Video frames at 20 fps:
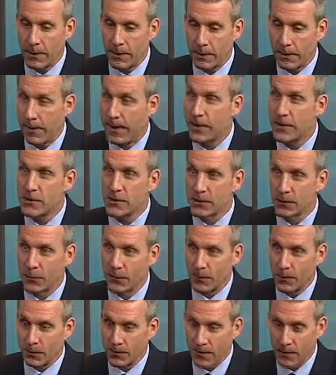in the
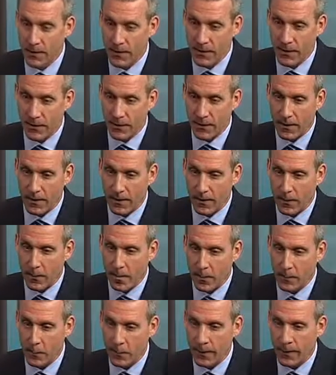aging world,
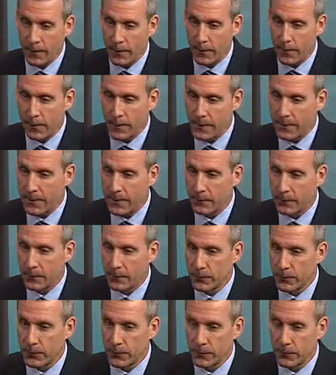we know that
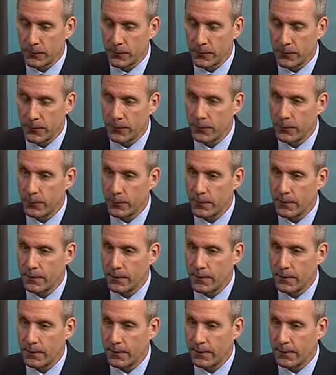people don't start to
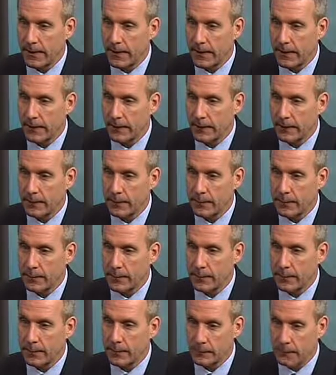investigate different
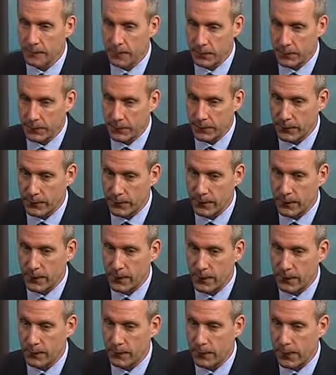types of services
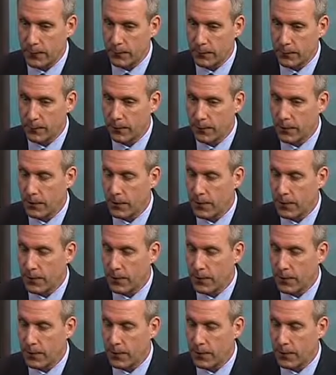that are available